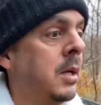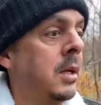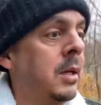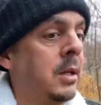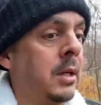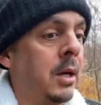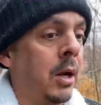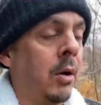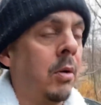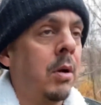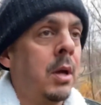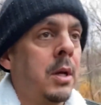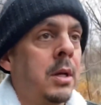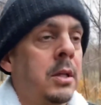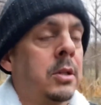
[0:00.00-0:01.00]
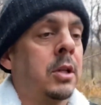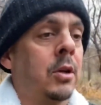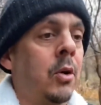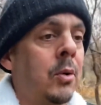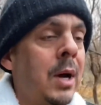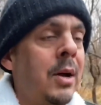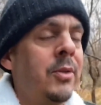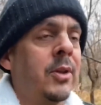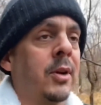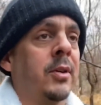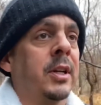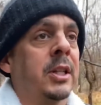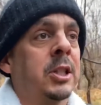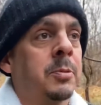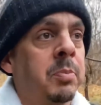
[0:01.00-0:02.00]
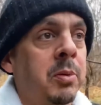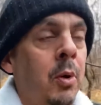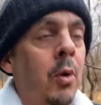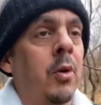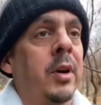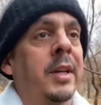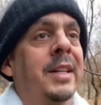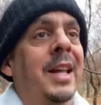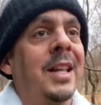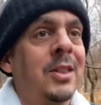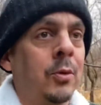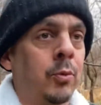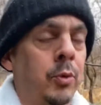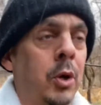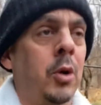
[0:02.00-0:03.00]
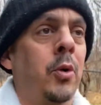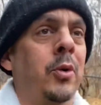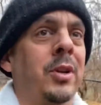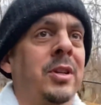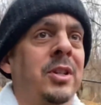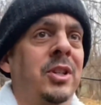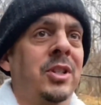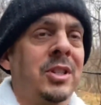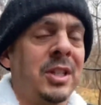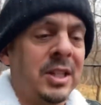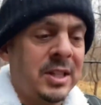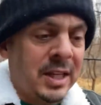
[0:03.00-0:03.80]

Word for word: You know, to go out there and explore and hit the road and just,